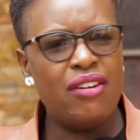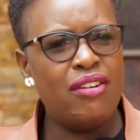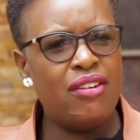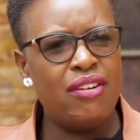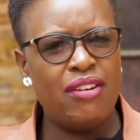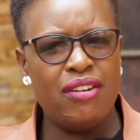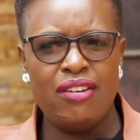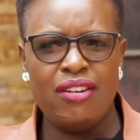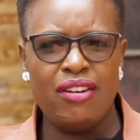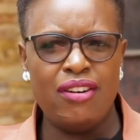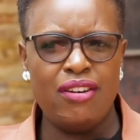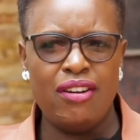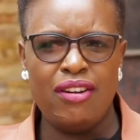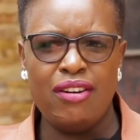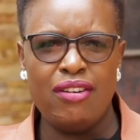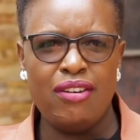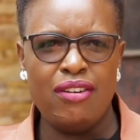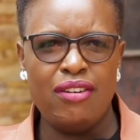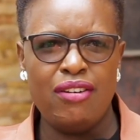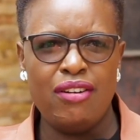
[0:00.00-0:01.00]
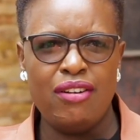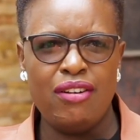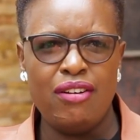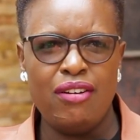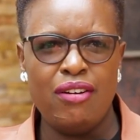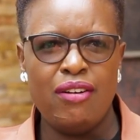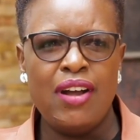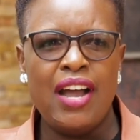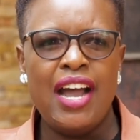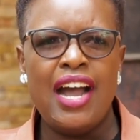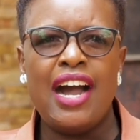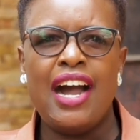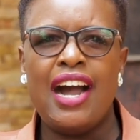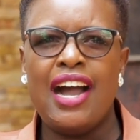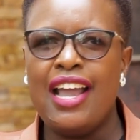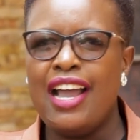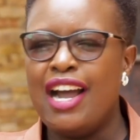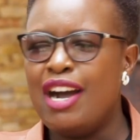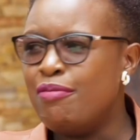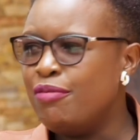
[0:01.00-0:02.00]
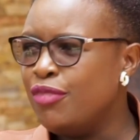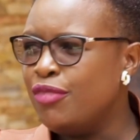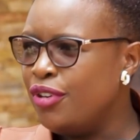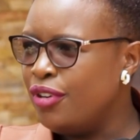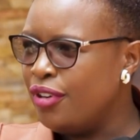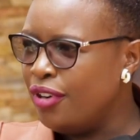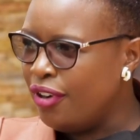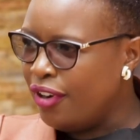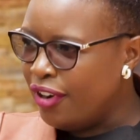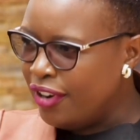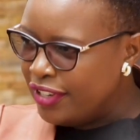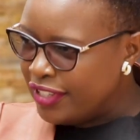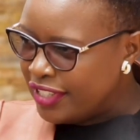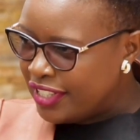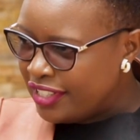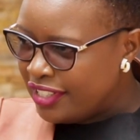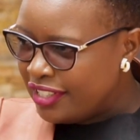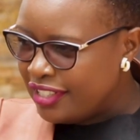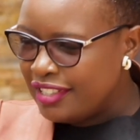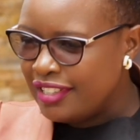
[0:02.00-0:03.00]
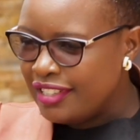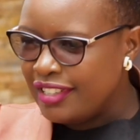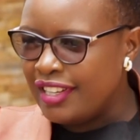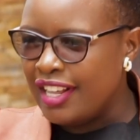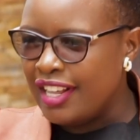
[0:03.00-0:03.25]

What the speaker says: all your life in everything. You challenge systems.